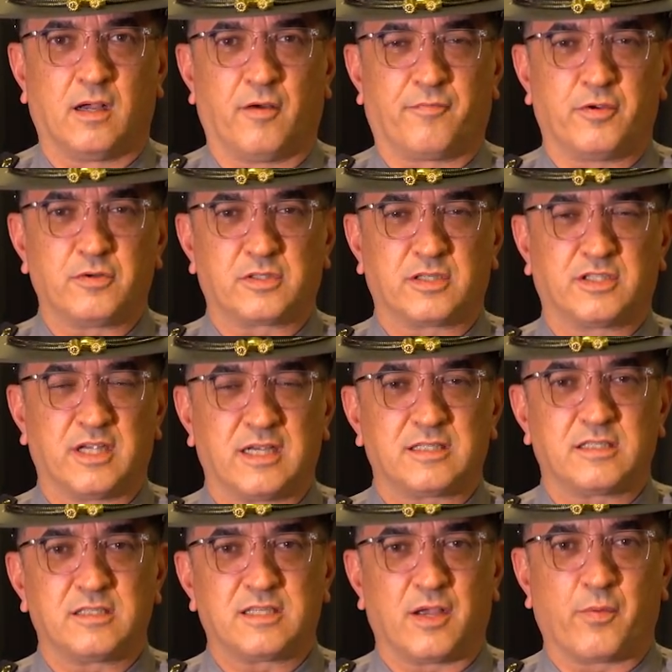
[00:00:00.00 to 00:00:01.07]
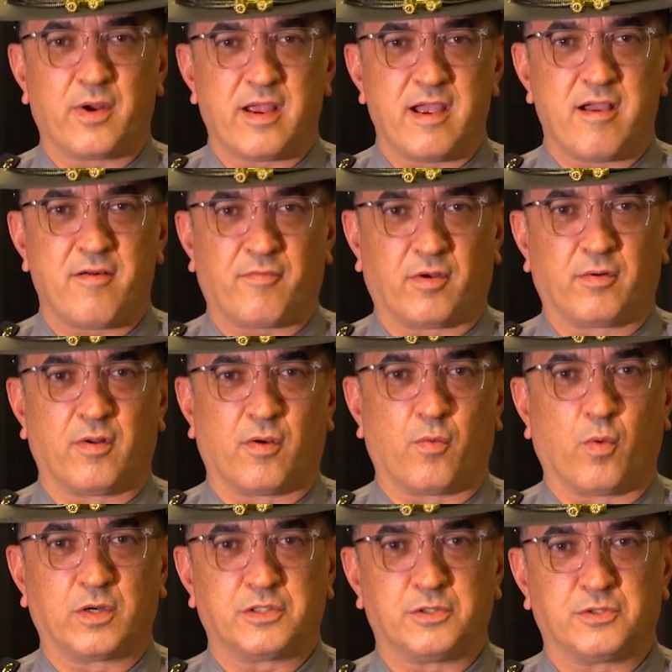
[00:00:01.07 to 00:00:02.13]
A few suggestions that we have on
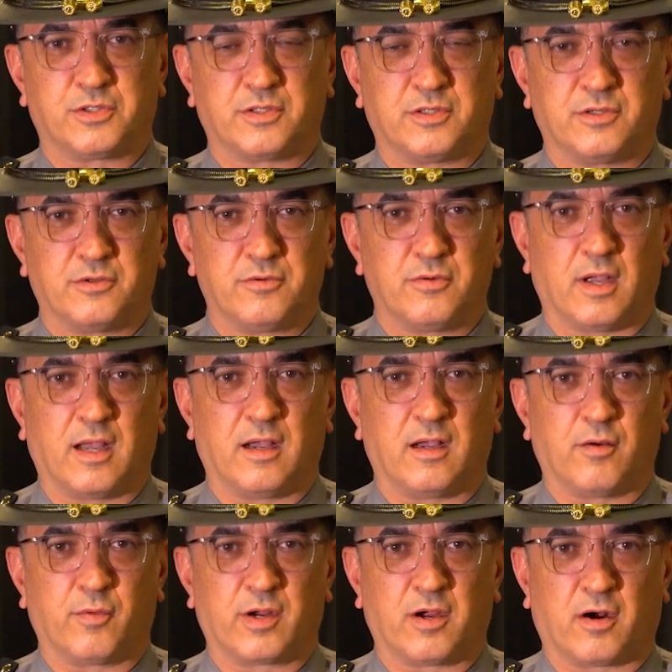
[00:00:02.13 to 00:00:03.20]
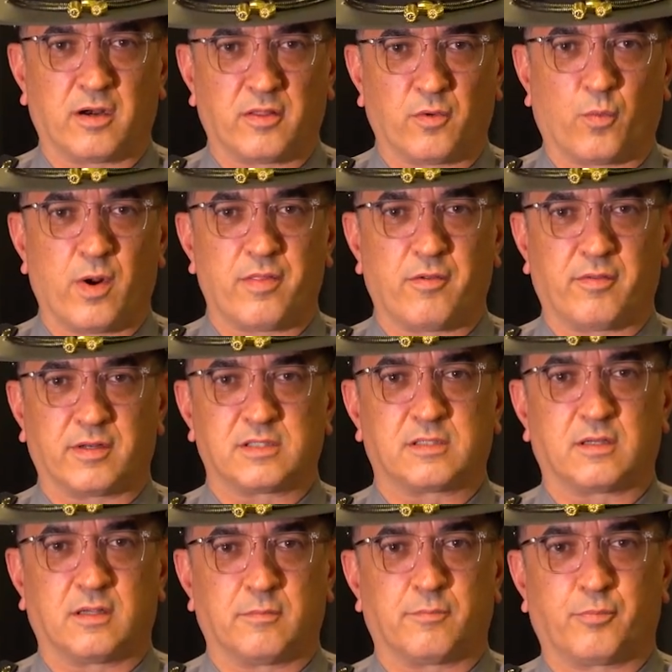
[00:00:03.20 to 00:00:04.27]
what you should do regarding the weather
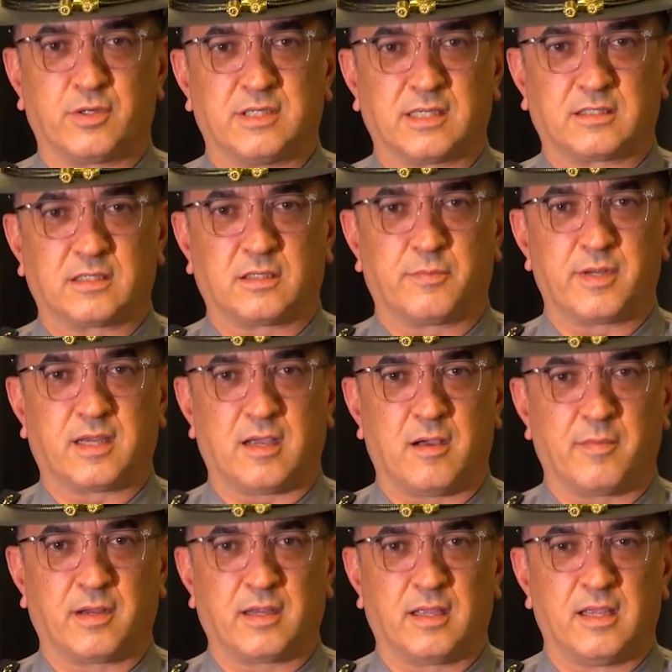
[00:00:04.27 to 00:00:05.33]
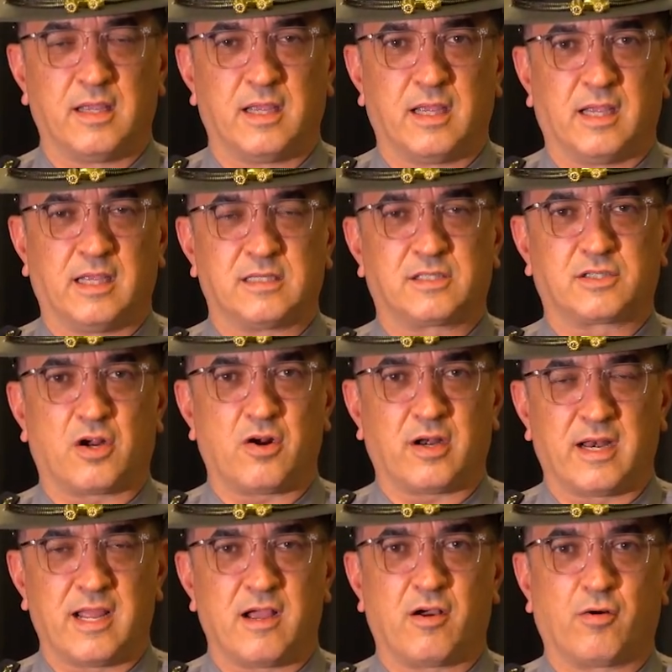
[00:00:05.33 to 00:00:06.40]
that's predicted to be coming is start
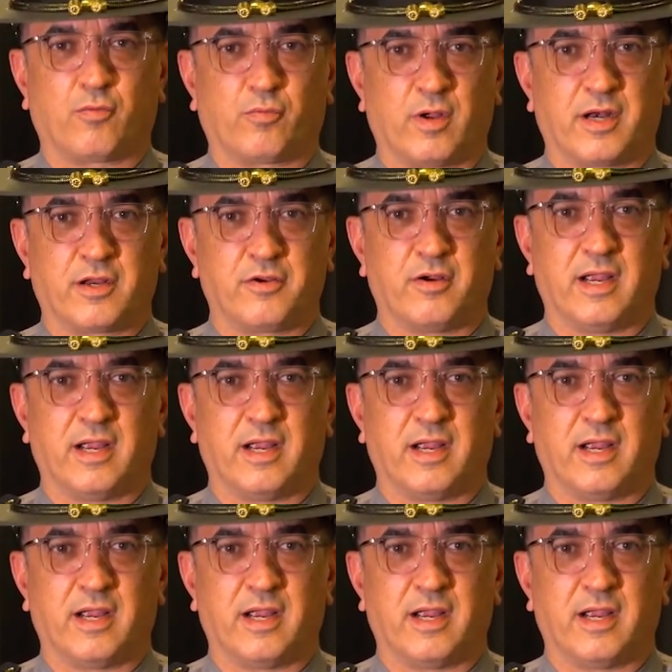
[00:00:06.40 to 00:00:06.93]
now running